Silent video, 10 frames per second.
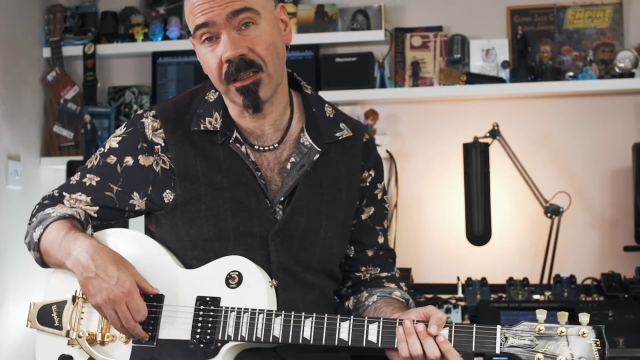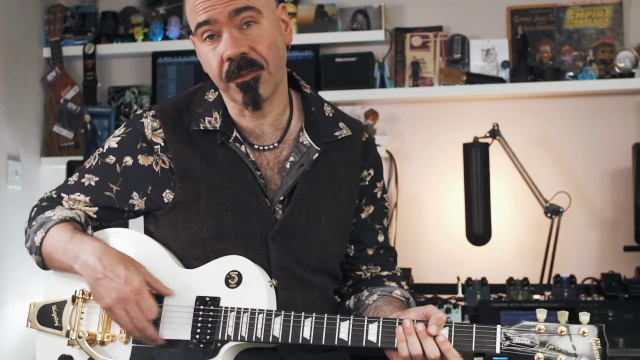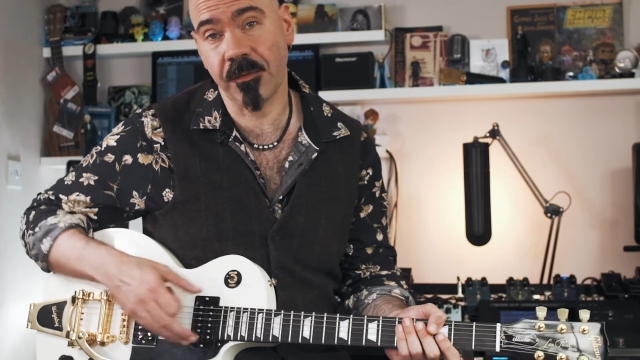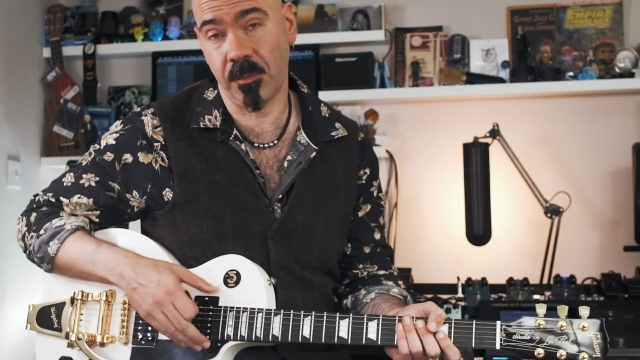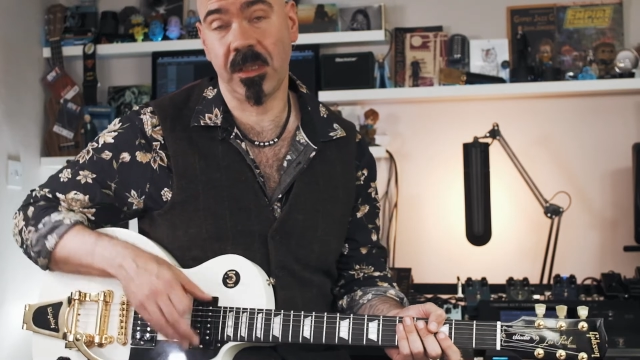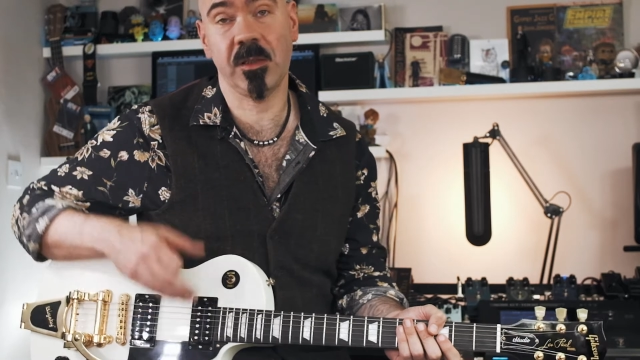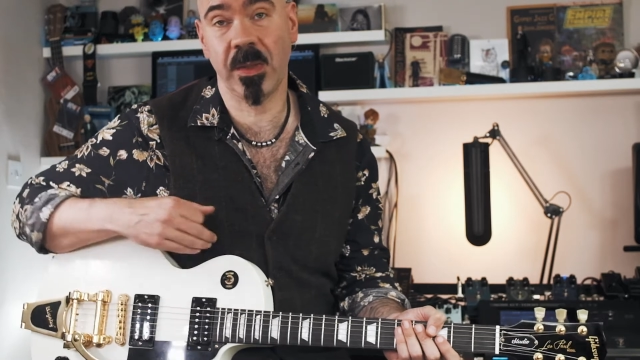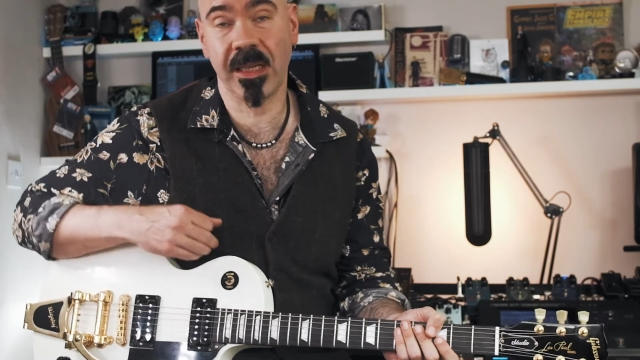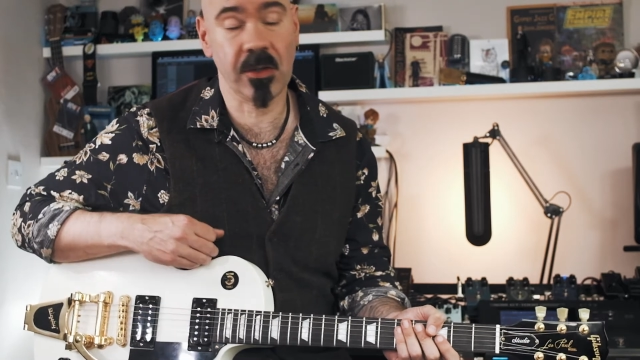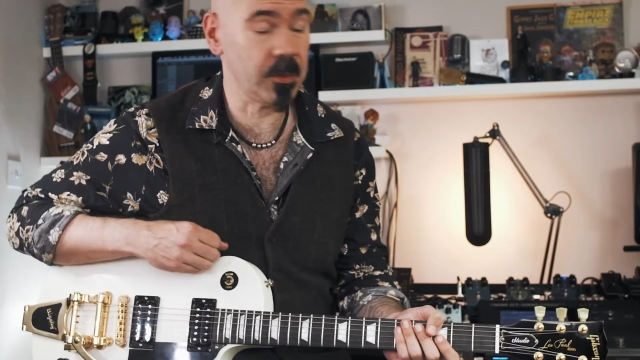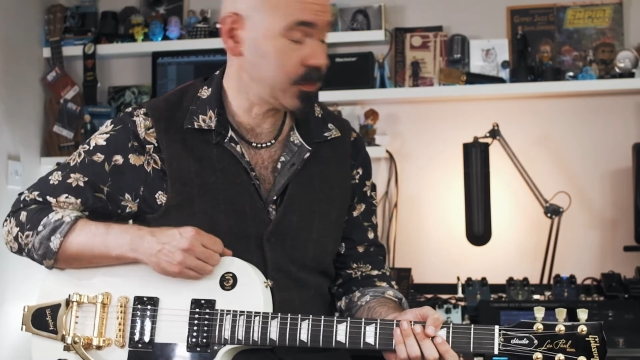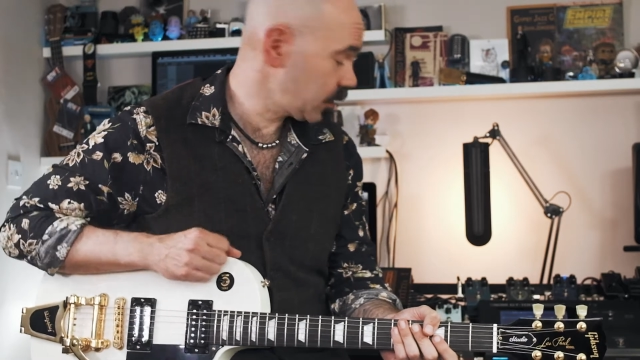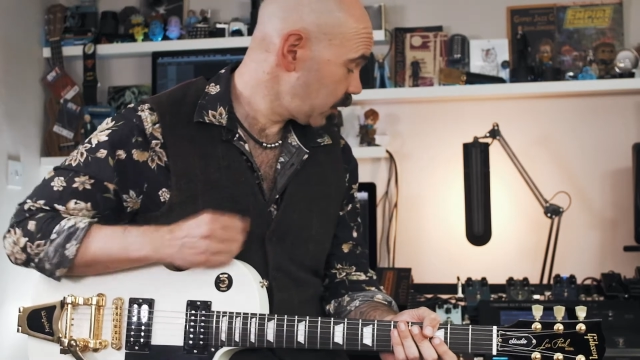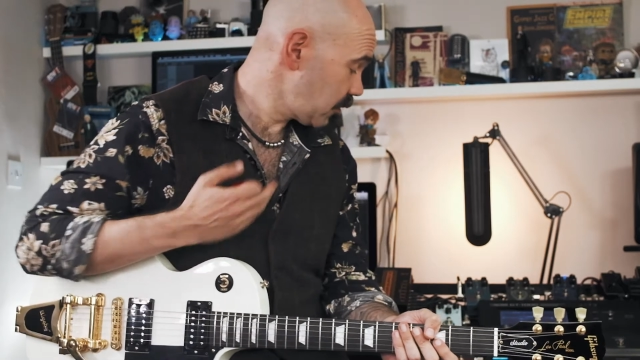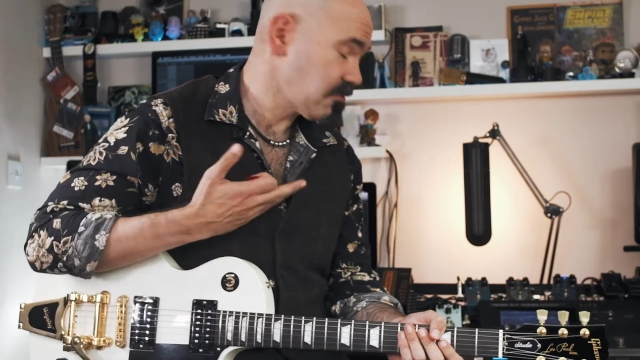from these pickups
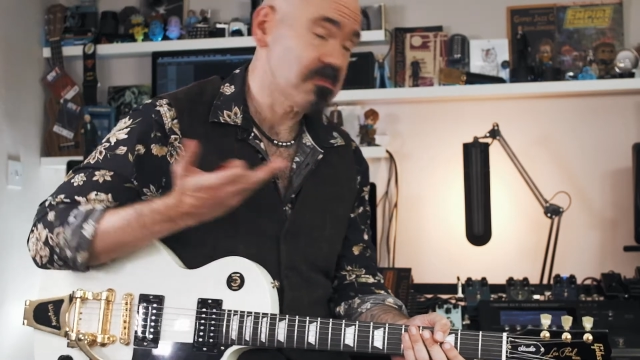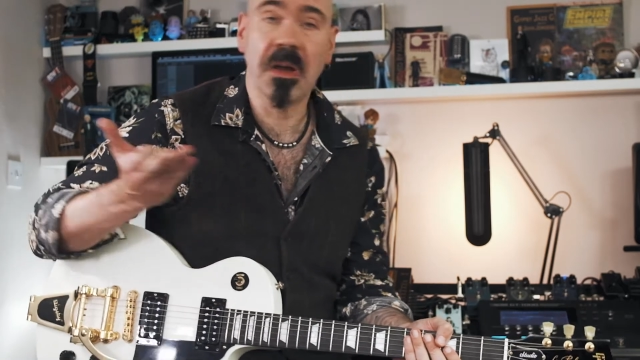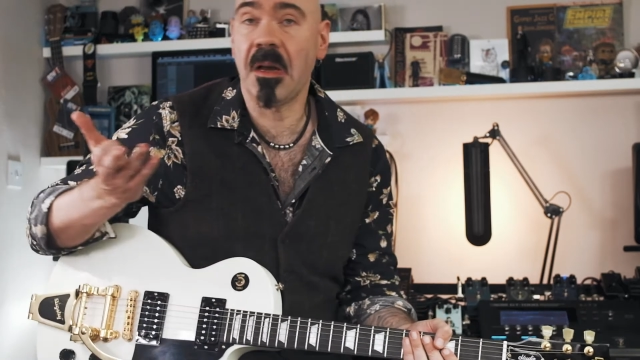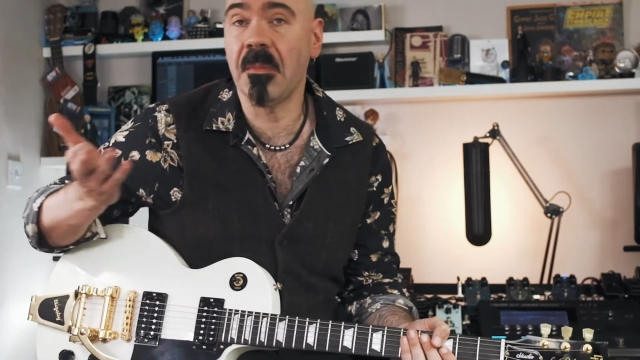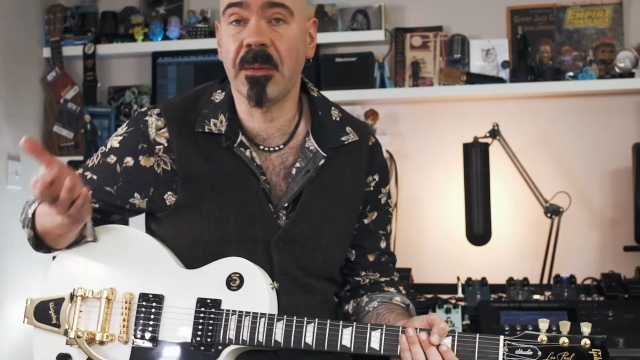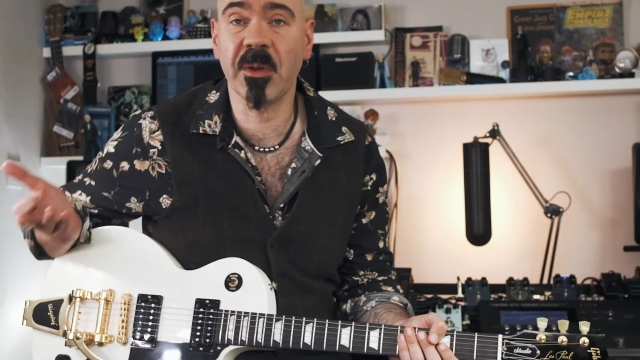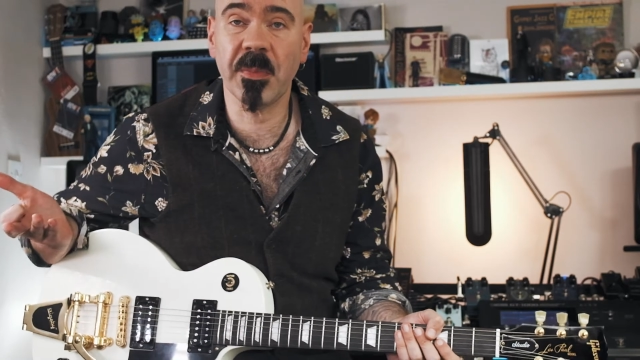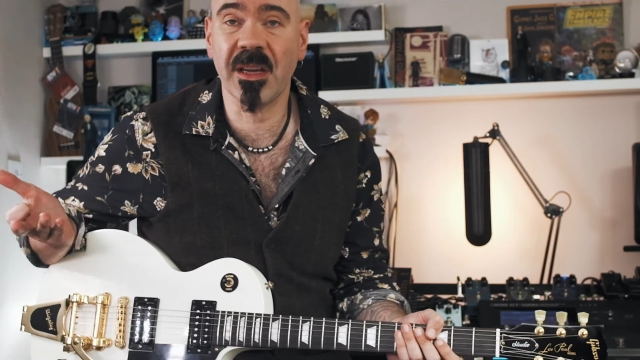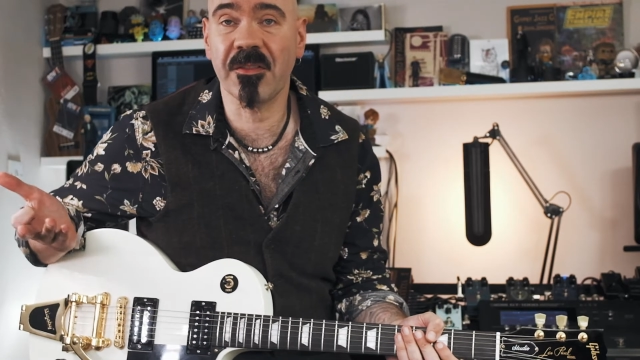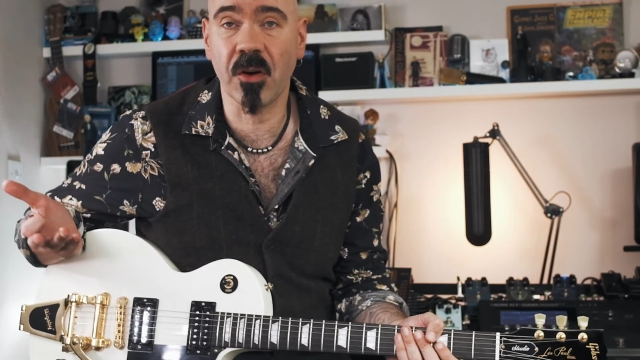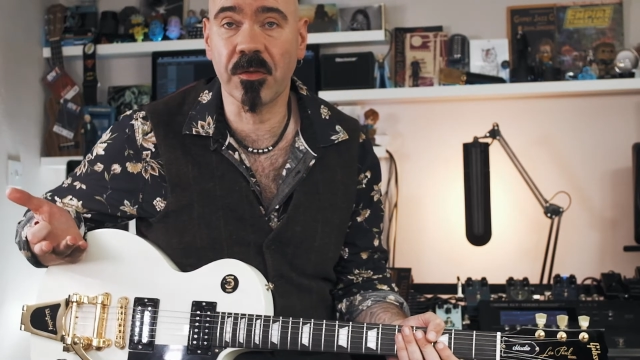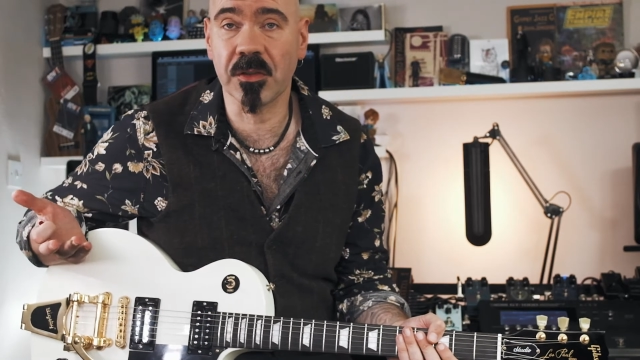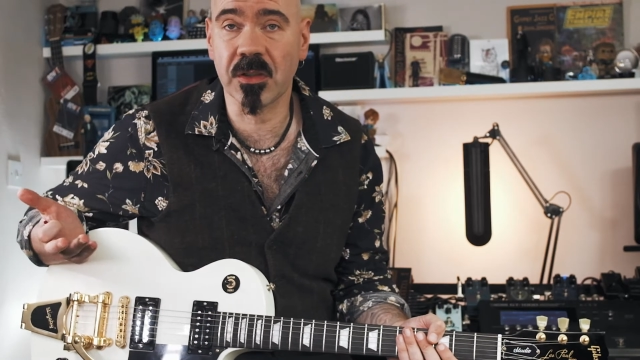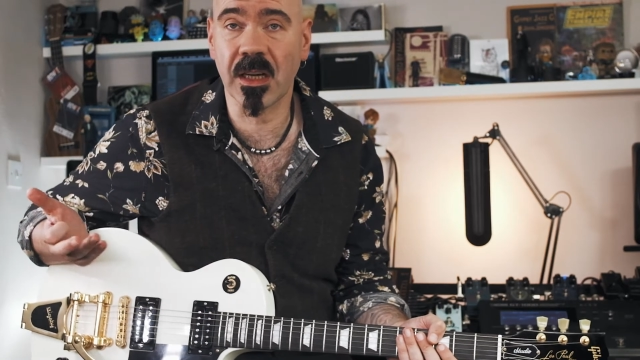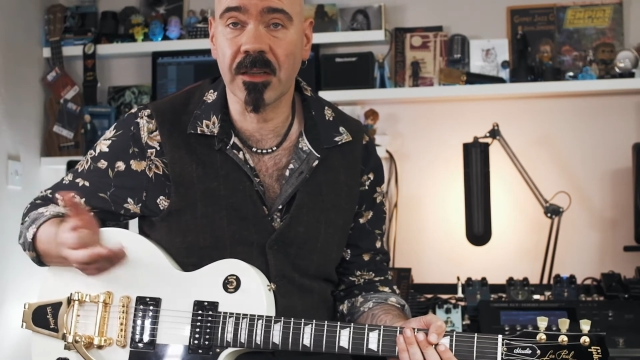and maybe a bit of
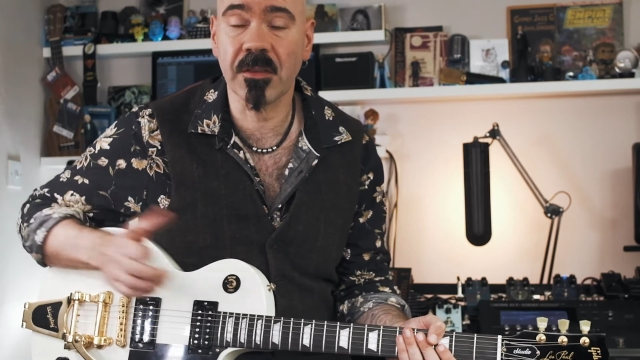overdrive.